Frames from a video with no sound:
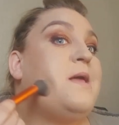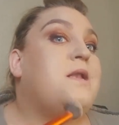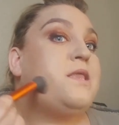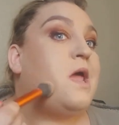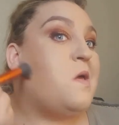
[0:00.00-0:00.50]

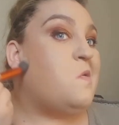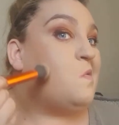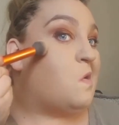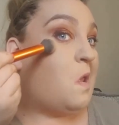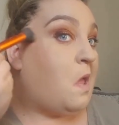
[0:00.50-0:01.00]
blend
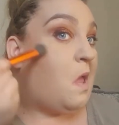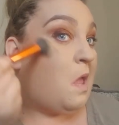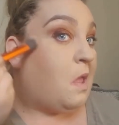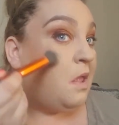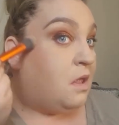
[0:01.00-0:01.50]
down.
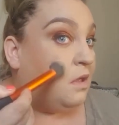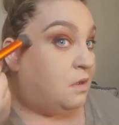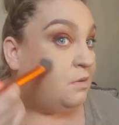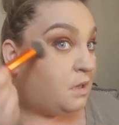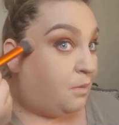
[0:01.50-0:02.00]

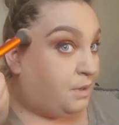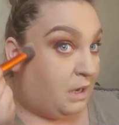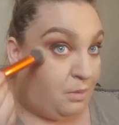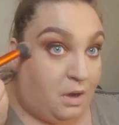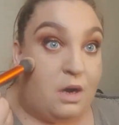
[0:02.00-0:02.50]
We don't
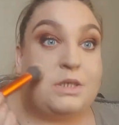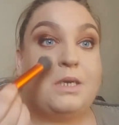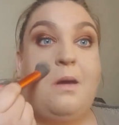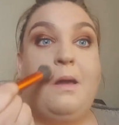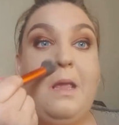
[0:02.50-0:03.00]
know
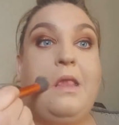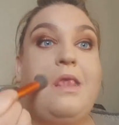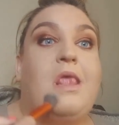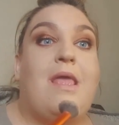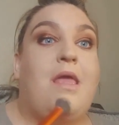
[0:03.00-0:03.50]
harsh
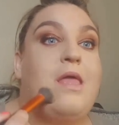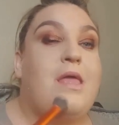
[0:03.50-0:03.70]
lines,